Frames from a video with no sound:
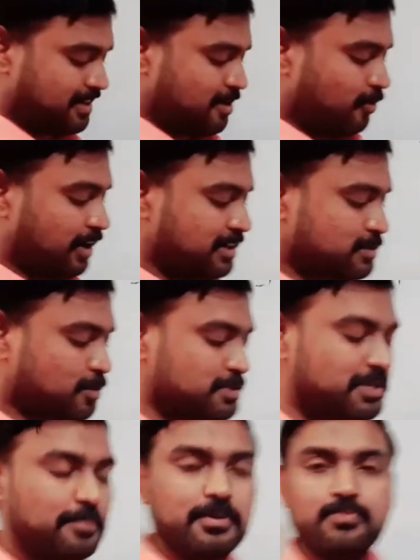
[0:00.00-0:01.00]
What is
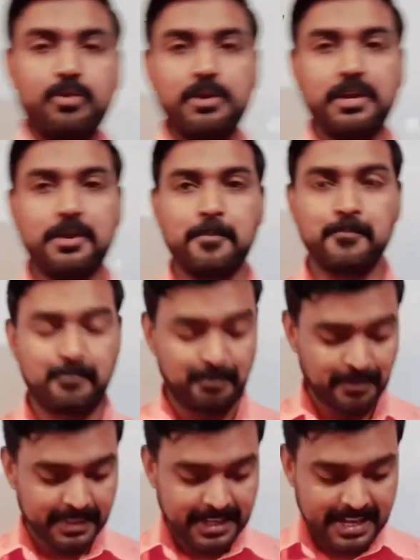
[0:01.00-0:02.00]
question number 14?
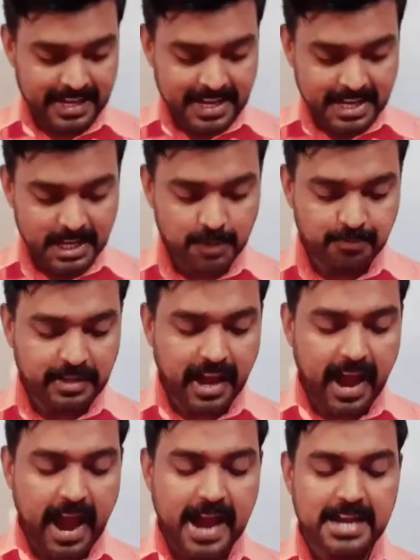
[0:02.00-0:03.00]
If the
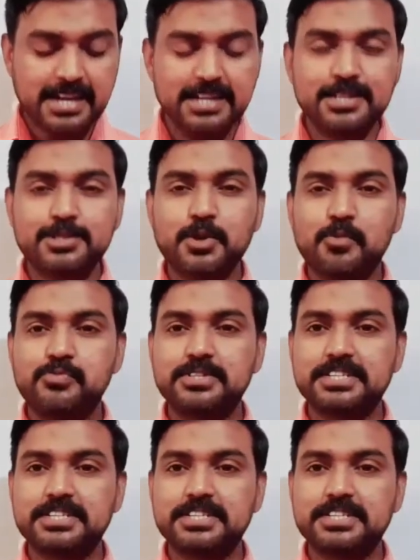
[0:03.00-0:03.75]
angles of